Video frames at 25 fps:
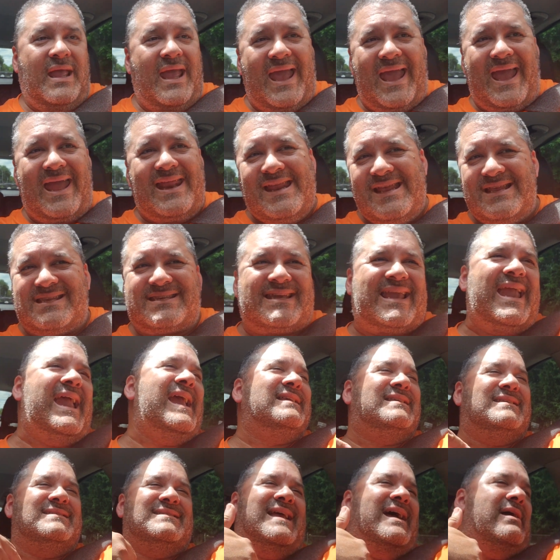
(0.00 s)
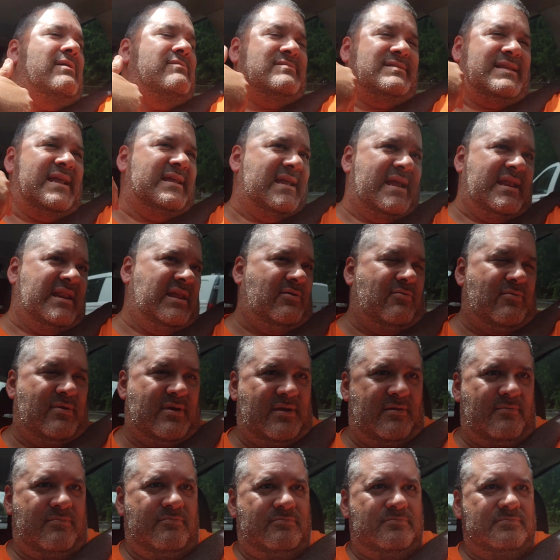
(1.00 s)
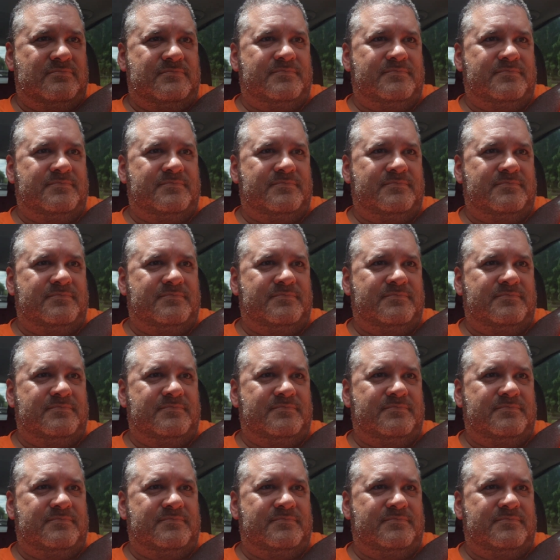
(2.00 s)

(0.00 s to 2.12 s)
And his case is now dead anyway.